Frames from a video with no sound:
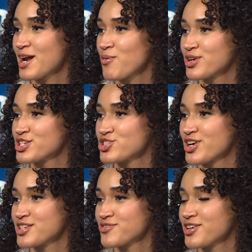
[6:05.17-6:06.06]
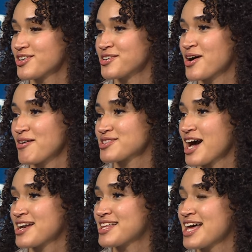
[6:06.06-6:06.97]
that I wanted to transfer. You know, I was
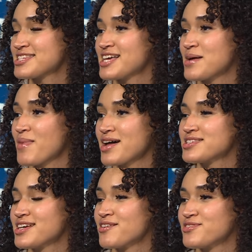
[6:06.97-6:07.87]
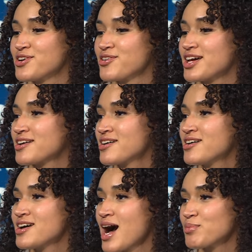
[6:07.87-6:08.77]
kind of in that same mindset of, you know, like,
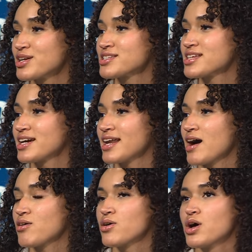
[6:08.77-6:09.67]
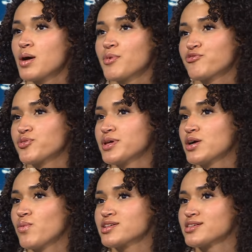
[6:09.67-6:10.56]
I'm going to stick it out. But for me,
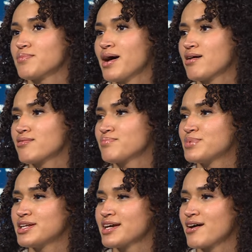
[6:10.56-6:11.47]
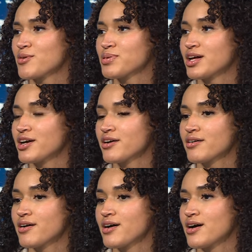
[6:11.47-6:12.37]
it wasn't about beating out a
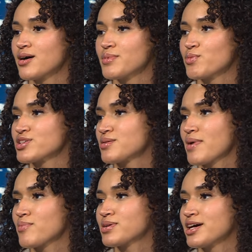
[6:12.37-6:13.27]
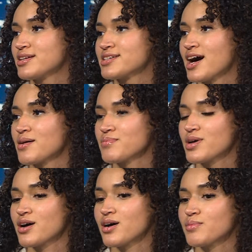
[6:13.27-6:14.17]
player. It wasn't about playing time.
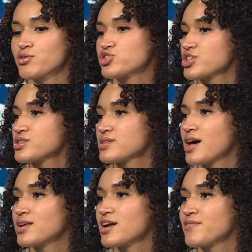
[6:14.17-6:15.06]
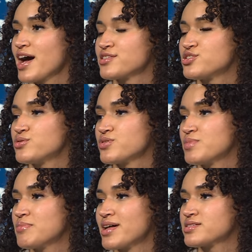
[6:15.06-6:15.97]
It was just a lot of it had to do with
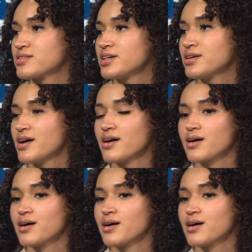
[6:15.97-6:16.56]
me mentally.